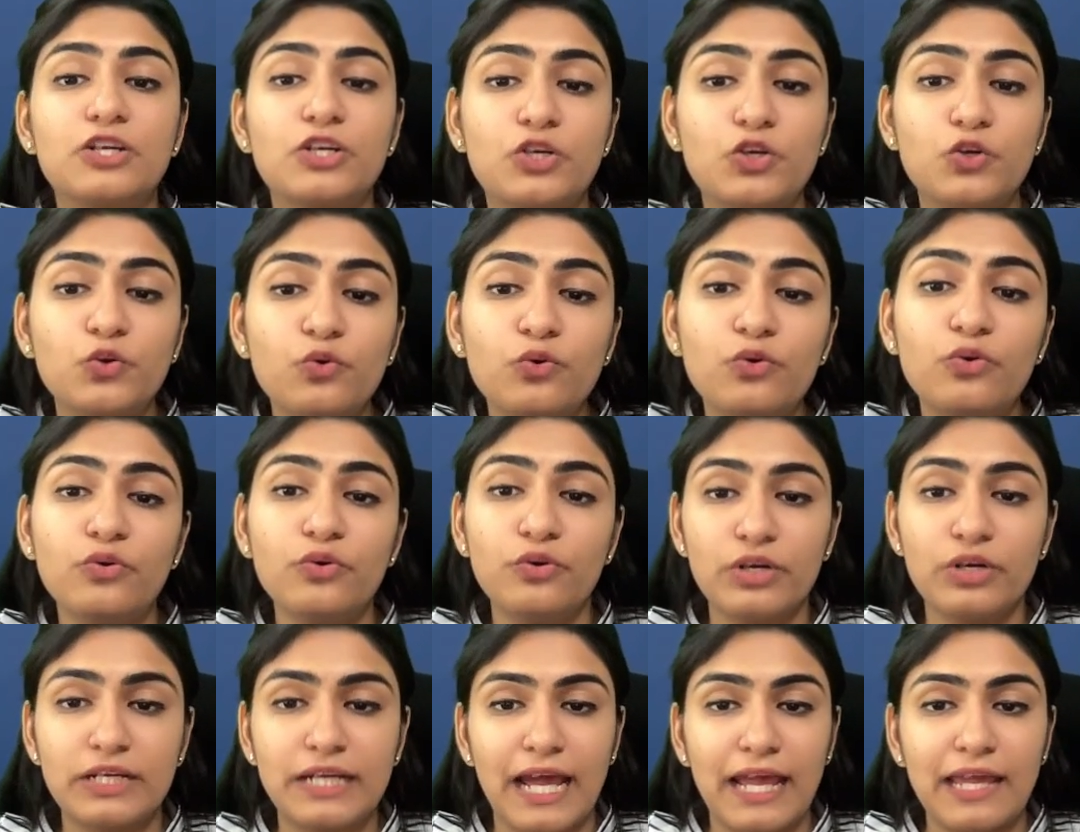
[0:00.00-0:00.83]
two
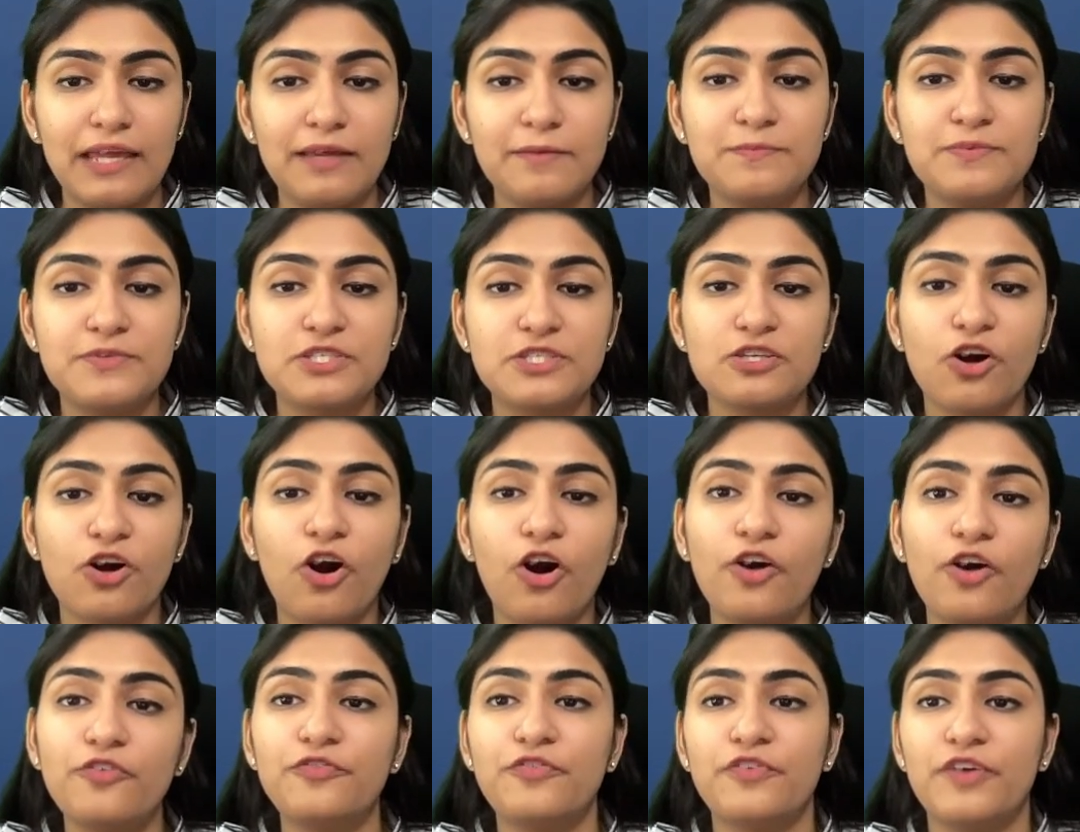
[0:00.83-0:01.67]
types
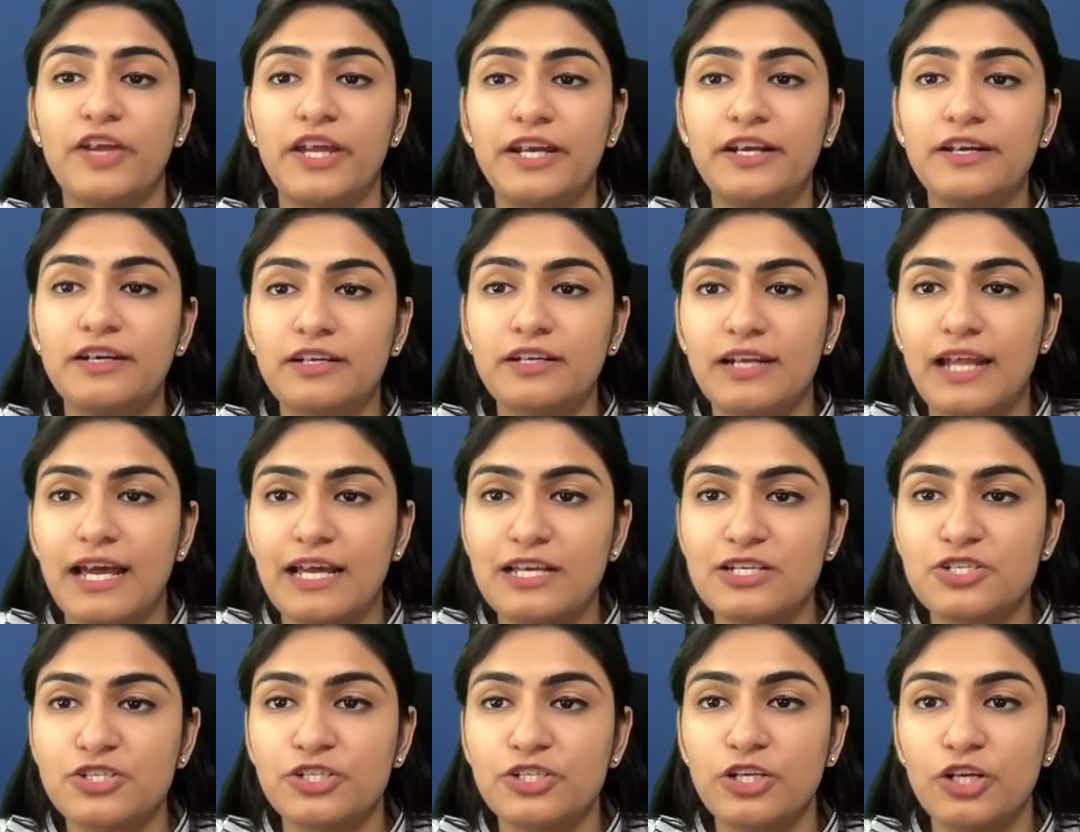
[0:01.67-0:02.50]
of
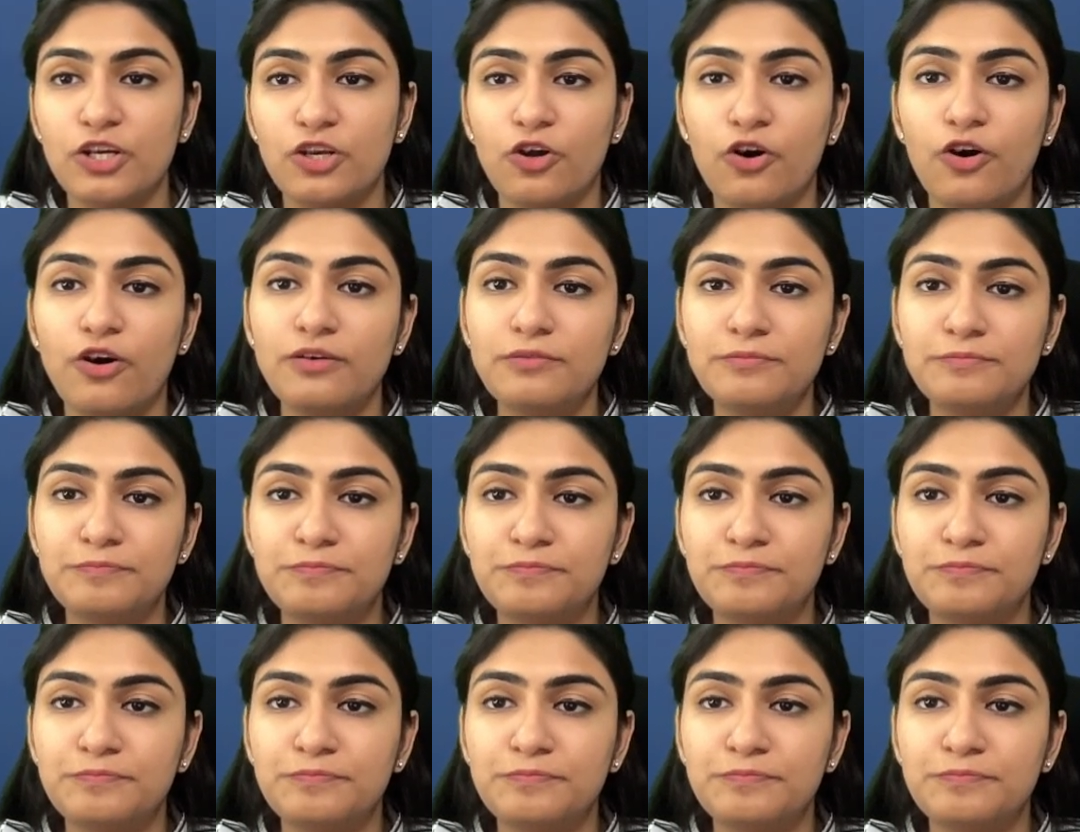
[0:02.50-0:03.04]
international law.